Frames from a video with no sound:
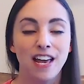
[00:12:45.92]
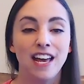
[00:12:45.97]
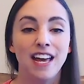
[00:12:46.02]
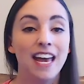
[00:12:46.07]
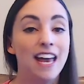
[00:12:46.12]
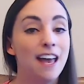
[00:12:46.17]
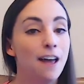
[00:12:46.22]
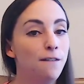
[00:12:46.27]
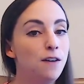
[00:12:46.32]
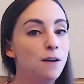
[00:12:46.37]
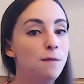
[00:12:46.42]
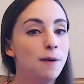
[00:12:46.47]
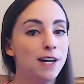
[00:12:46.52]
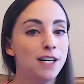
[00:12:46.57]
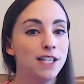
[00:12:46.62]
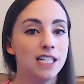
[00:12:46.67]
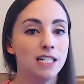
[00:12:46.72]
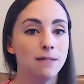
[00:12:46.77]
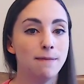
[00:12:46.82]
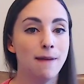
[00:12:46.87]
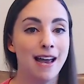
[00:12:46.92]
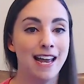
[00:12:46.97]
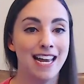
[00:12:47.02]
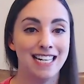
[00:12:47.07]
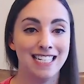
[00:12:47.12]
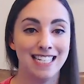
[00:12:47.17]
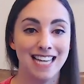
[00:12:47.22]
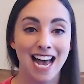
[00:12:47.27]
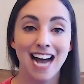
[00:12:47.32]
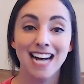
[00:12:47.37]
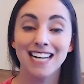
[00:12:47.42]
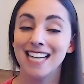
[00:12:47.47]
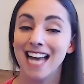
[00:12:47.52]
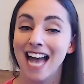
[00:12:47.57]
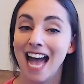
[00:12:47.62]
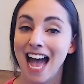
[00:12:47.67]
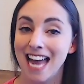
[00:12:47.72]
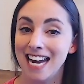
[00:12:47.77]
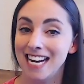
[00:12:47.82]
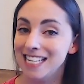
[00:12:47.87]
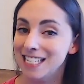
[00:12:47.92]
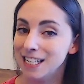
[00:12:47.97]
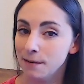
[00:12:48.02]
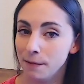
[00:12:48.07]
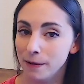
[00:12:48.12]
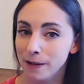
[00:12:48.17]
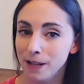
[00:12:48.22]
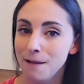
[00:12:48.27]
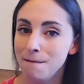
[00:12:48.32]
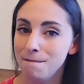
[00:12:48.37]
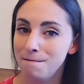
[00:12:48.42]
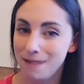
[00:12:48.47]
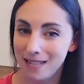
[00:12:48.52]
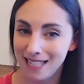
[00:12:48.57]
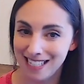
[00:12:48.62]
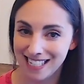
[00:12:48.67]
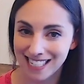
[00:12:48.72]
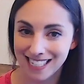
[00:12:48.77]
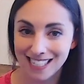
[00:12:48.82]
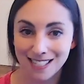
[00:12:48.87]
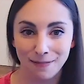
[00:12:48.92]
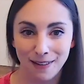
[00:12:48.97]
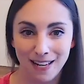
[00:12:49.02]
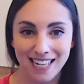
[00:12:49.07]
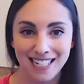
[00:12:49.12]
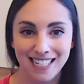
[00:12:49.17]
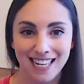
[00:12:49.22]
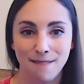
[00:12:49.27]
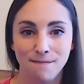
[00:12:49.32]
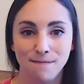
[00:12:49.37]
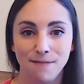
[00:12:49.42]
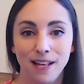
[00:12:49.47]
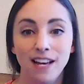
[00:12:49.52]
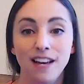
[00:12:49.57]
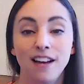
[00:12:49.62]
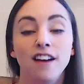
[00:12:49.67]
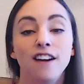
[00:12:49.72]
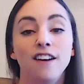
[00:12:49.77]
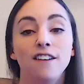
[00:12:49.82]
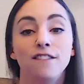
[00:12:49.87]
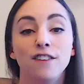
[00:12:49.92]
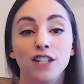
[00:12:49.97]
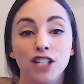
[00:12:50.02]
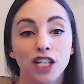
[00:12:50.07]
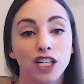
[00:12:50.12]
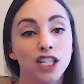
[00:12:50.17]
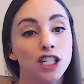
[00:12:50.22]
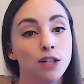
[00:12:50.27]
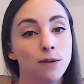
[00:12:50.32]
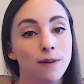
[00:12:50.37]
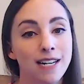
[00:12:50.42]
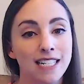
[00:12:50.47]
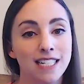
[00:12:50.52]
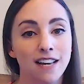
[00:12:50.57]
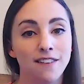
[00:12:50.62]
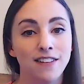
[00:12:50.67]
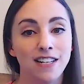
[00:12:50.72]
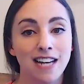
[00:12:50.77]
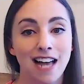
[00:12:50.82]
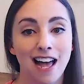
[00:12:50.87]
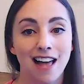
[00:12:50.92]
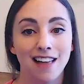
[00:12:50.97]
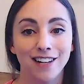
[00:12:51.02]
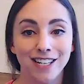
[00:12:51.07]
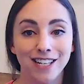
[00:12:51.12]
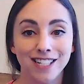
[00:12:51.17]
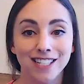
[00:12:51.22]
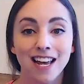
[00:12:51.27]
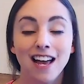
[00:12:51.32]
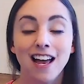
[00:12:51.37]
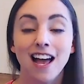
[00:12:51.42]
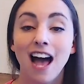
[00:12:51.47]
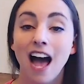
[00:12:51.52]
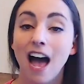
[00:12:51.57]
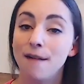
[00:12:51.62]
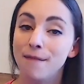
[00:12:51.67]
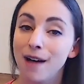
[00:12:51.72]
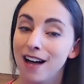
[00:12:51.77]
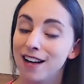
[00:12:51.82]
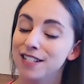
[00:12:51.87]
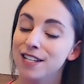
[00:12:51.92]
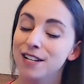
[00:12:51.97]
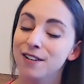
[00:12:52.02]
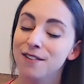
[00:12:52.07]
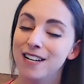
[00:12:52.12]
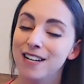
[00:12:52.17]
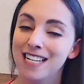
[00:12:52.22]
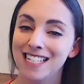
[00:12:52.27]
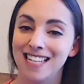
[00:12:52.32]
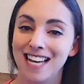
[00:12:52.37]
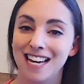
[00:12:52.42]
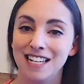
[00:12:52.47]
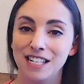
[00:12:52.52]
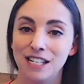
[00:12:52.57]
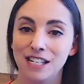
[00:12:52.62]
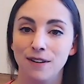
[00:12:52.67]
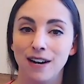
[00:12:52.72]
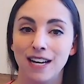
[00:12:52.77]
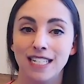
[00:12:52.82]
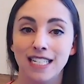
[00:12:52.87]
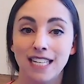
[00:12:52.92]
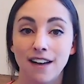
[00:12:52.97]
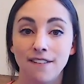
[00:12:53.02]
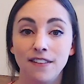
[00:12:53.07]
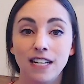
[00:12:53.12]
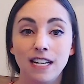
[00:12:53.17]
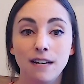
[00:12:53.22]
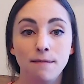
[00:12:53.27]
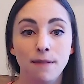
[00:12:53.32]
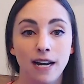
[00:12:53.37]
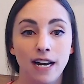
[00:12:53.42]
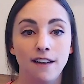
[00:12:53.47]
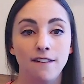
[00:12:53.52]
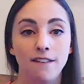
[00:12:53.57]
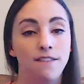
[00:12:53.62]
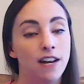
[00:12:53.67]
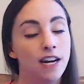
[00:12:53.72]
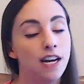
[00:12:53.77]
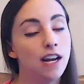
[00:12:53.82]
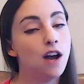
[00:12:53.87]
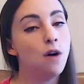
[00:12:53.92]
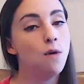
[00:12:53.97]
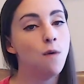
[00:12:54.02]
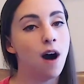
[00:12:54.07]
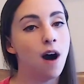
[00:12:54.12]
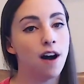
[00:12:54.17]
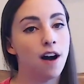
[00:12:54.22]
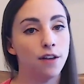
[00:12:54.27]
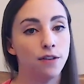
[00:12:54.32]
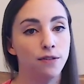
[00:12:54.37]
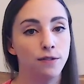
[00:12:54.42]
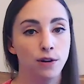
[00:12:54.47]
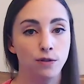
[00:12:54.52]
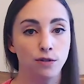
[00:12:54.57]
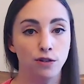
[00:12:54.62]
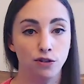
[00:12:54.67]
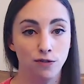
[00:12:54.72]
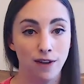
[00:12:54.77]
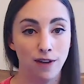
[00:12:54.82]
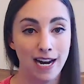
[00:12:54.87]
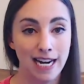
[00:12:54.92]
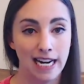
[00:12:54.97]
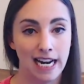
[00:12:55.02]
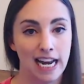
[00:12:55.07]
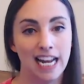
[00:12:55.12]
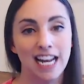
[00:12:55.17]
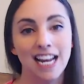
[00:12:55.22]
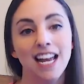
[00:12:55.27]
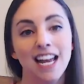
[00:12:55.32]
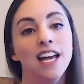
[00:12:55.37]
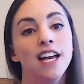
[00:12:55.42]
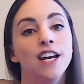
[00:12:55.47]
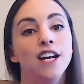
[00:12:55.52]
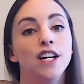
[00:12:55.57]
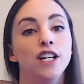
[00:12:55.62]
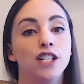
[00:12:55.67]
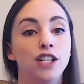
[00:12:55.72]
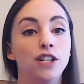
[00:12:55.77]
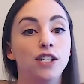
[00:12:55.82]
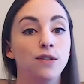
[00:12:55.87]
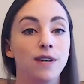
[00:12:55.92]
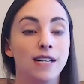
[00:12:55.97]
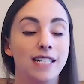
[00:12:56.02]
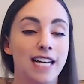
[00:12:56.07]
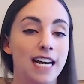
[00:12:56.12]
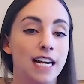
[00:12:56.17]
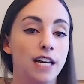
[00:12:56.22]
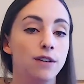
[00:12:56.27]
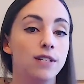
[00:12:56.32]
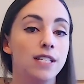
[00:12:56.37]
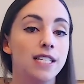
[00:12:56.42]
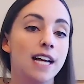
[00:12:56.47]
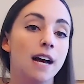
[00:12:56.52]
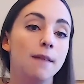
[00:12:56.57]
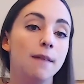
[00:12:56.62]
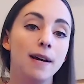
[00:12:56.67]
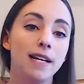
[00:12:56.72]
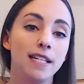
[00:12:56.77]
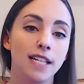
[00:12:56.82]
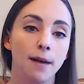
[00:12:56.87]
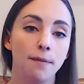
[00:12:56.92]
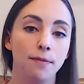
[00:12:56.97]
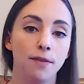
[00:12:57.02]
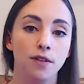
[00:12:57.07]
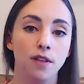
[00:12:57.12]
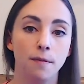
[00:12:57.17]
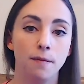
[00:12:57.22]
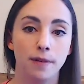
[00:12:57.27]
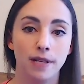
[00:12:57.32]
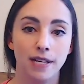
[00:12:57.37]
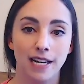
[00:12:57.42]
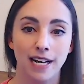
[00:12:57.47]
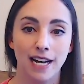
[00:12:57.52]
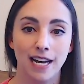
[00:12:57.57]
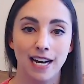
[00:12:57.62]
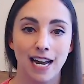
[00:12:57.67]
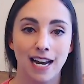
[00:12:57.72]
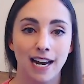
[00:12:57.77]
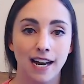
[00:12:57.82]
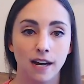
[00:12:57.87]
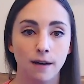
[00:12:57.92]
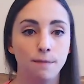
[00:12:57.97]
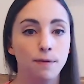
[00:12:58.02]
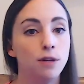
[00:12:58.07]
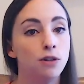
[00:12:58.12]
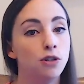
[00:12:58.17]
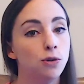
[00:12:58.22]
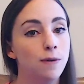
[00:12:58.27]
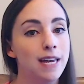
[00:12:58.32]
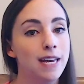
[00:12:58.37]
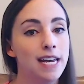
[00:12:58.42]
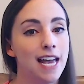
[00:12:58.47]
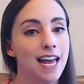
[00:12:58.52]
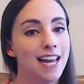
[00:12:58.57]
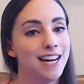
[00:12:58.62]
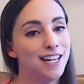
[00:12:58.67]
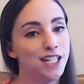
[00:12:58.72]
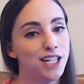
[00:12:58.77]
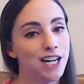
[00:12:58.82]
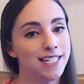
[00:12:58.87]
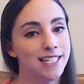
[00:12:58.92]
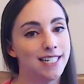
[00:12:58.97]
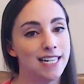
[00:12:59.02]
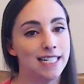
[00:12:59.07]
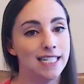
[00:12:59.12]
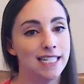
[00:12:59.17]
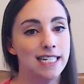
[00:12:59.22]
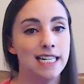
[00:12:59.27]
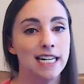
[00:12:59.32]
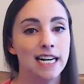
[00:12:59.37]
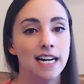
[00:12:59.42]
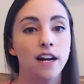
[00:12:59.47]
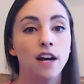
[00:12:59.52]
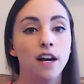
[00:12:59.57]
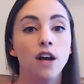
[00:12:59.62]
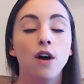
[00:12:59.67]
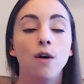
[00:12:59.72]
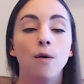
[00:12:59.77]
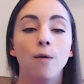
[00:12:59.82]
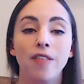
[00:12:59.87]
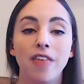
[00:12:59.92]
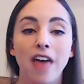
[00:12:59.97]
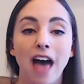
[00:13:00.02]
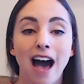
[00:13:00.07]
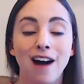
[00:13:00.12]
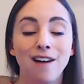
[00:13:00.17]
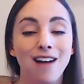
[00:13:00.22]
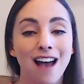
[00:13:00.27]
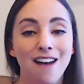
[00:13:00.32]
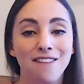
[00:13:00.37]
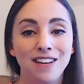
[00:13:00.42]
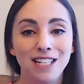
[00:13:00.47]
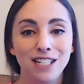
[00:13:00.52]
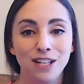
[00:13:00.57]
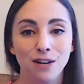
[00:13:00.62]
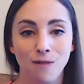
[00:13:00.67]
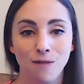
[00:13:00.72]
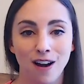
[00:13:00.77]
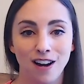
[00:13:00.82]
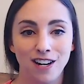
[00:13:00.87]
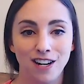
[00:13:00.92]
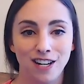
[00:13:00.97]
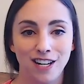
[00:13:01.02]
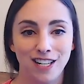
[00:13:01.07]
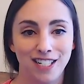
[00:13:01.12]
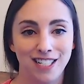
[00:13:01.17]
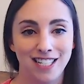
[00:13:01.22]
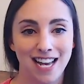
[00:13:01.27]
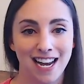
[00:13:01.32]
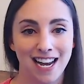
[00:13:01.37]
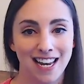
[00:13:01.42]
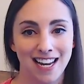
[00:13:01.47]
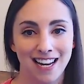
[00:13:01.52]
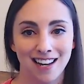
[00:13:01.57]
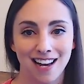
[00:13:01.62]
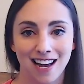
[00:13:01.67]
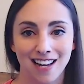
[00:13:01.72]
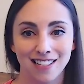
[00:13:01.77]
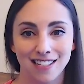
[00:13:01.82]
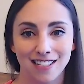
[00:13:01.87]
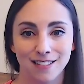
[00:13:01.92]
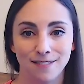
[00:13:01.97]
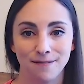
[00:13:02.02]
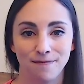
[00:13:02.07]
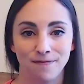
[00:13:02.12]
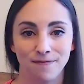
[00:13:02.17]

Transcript: If you purchase my exact editable business plan template for just $27, I'm also going to send you a 70-minute video walkthrough training to take you step by step through the plan and help you tweak and adjust as needed without having to wonder or second guess.